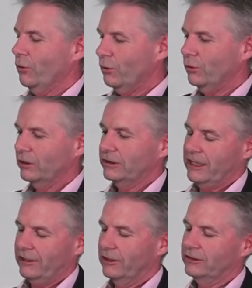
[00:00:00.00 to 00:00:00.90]
all the
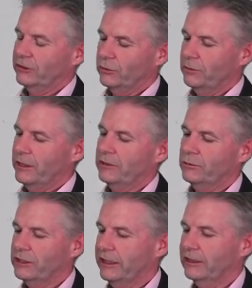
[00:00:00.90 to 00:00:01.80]
technology, all the
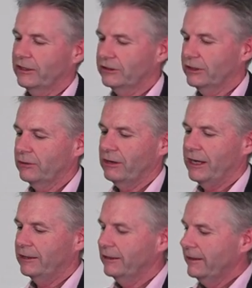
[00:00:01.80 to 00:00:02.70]
medical technology
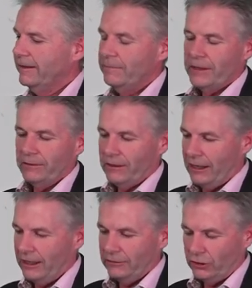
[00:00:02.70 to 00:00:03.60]
around
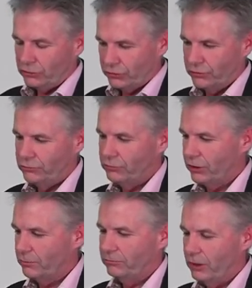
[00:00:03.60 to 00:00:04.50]
uh, you know, true
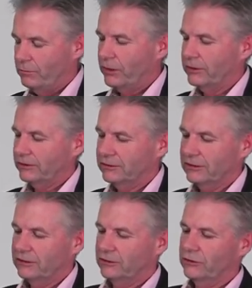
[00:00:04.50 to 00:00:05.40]
robotics,
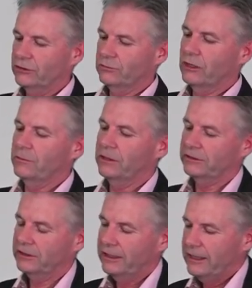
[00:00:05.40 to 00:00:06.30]
surgical
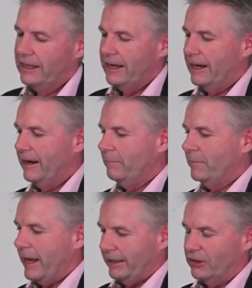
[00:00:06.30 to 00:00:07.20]
robots, um,
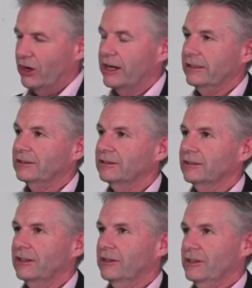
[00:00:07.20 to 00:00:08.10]
and guidance
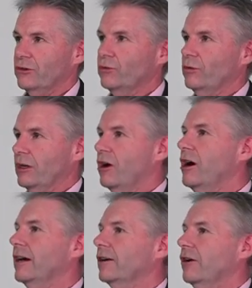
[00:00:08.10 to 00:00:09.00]
is all
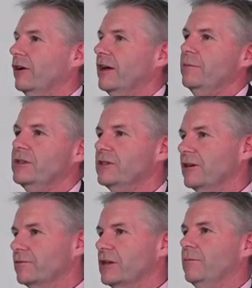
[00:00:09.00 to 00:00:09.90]
relying on imaging
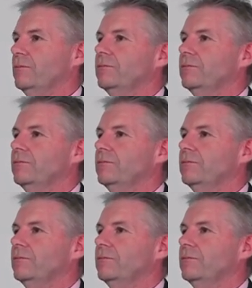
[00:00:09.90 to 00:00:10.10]
of some,